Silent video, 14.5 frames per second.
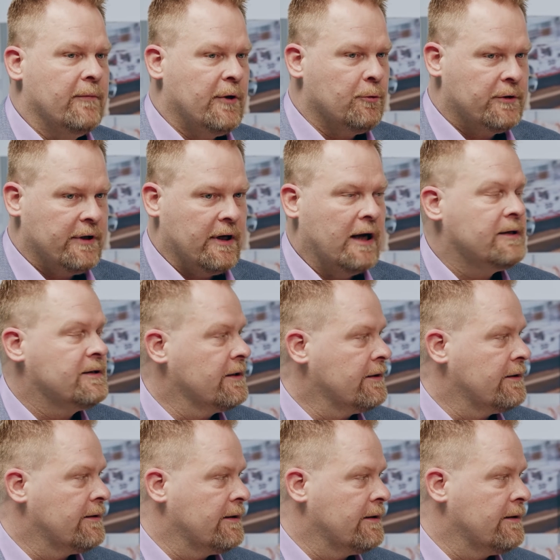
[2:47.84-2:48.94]

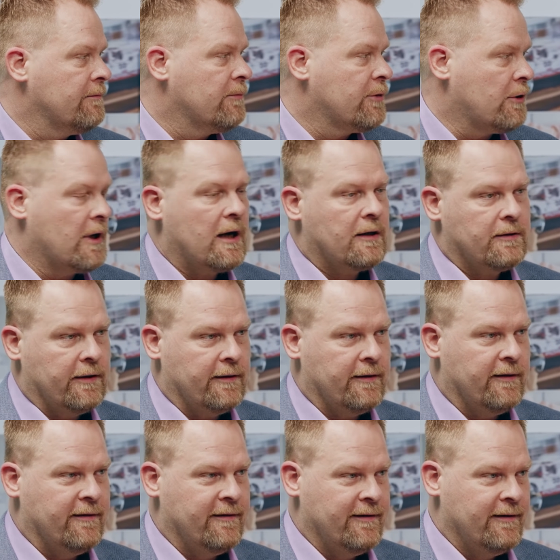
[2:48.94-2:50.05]
utilizing the product
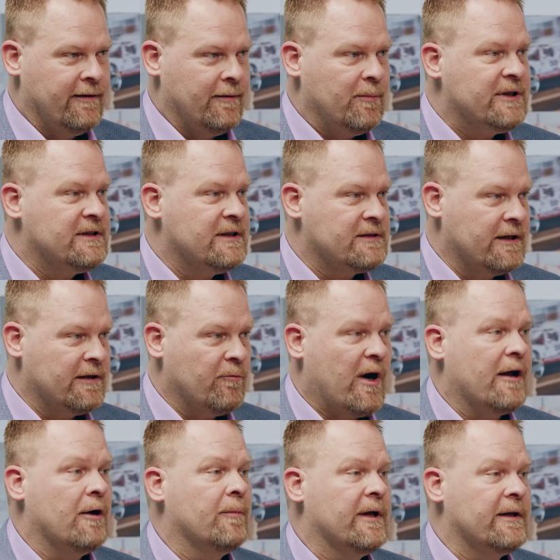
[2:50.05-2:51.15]
in business
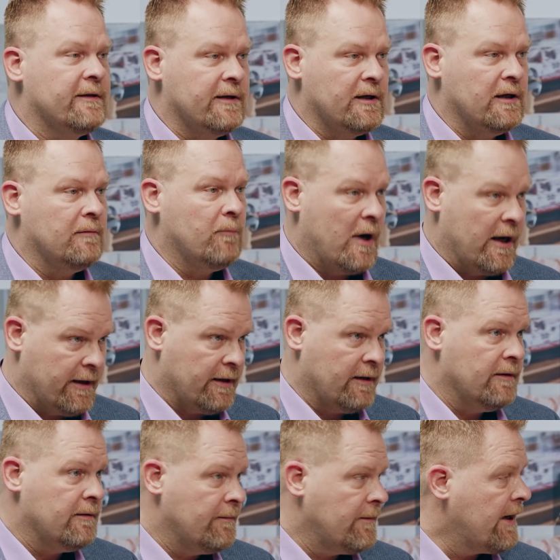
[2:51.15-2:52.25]
environment, in mining
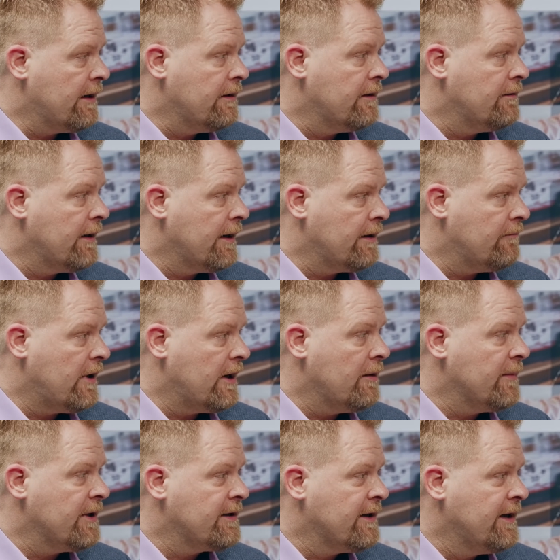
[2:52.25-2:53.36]
environment.